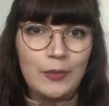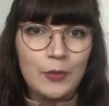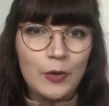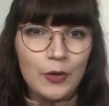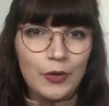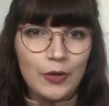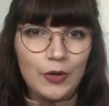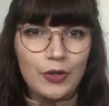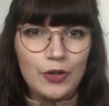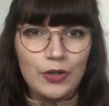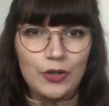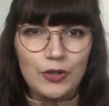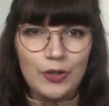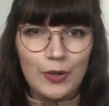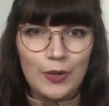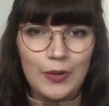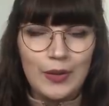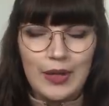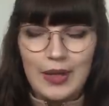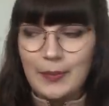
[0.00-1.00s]
I'm not going to
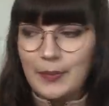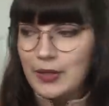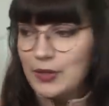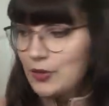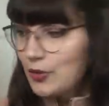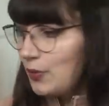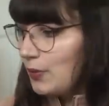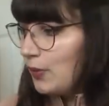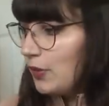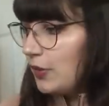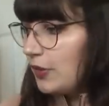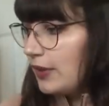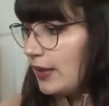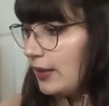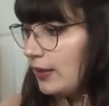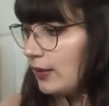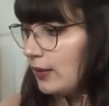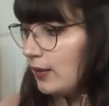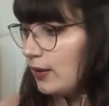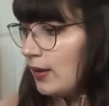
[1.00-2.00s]
show you him, I don't
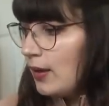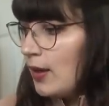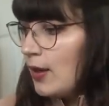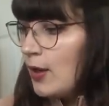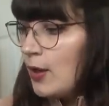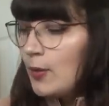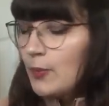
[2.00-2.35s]
think,